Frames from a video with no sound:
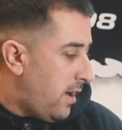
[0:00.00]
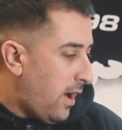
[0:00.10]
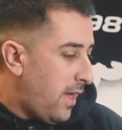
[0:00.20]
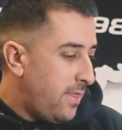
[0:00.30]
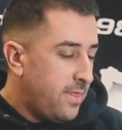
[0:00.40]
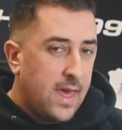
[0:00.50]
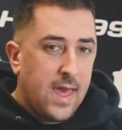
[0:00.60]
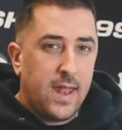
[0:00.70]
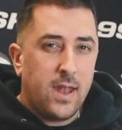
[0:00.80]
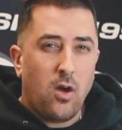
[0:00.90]
And
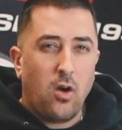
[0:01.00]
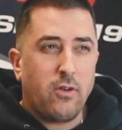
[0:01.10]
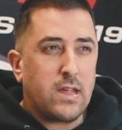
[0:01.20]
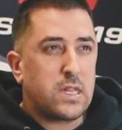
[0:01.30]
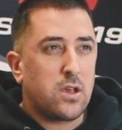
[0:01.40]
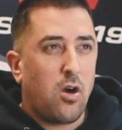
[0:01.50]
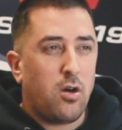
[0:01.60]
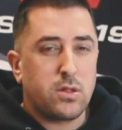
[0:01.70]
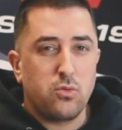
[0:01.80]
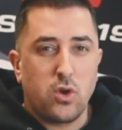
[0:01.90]
then I raced at
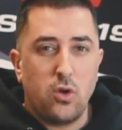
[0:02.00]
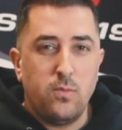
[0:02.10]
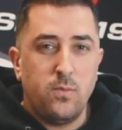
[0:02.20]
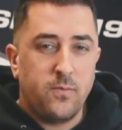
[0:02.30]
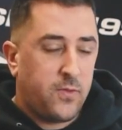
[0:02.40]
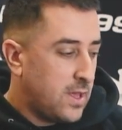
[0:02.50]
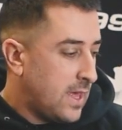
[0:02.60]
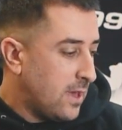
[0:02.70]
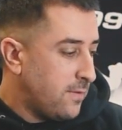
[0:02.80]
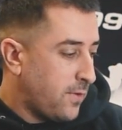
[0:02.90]
Castle Combe for the
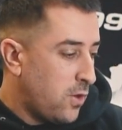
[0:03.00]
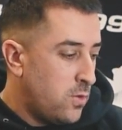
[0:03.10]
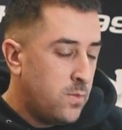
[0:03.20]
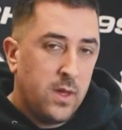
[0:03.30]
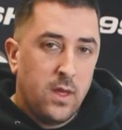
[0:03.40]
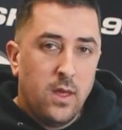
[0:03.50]
King of Combe,